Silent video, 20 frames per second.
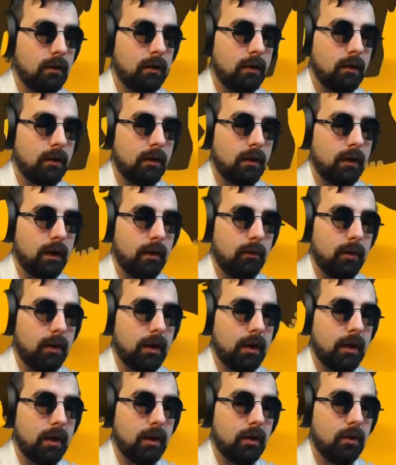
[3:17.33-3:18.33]
Okay, we
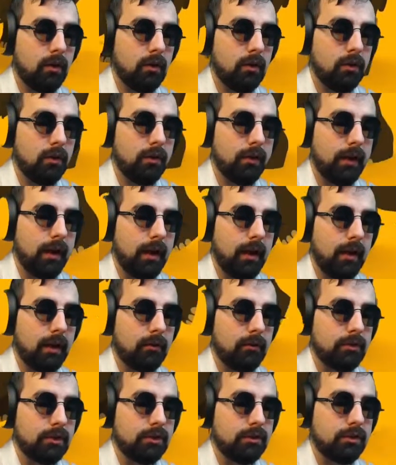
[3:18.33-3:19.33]
gotta hold and
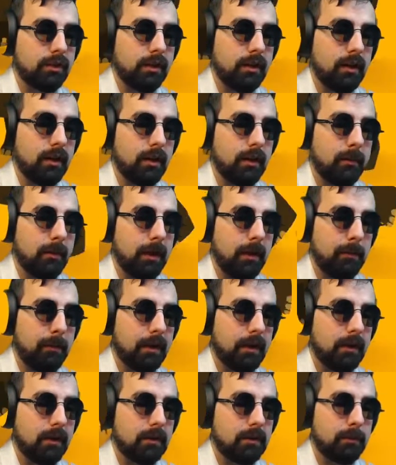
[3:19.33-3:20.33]
retreat a little bit
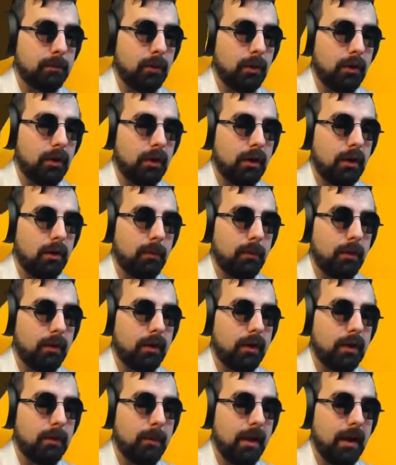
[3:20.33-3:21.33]
because boy, oh boy,
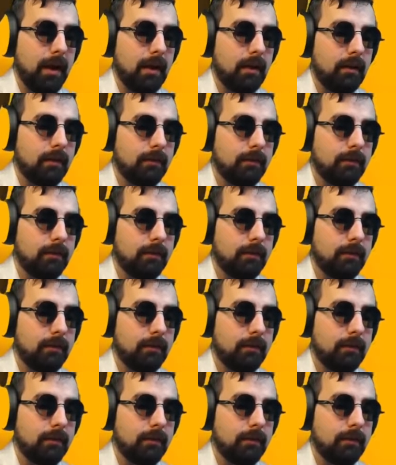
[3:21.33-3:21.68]
he mad.